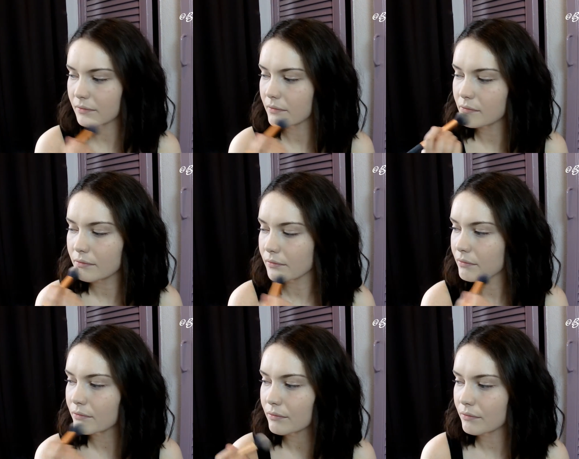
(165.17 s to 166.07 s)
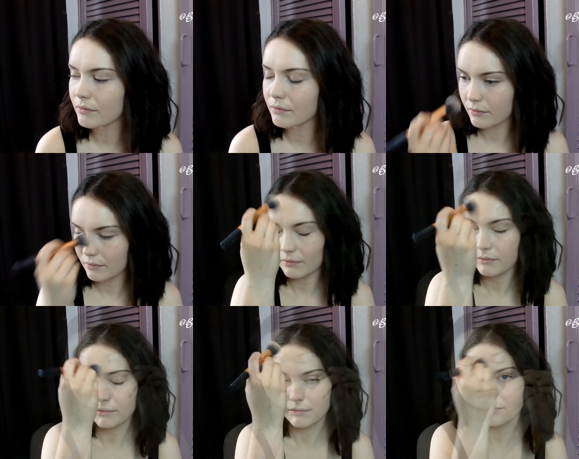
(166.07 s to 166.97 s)

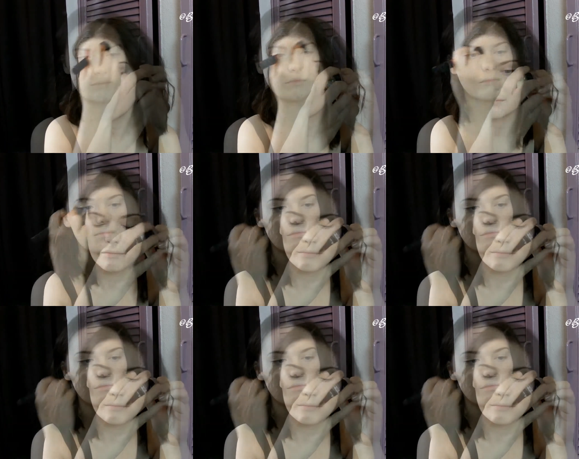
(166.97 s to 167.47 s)
Nobody speaks.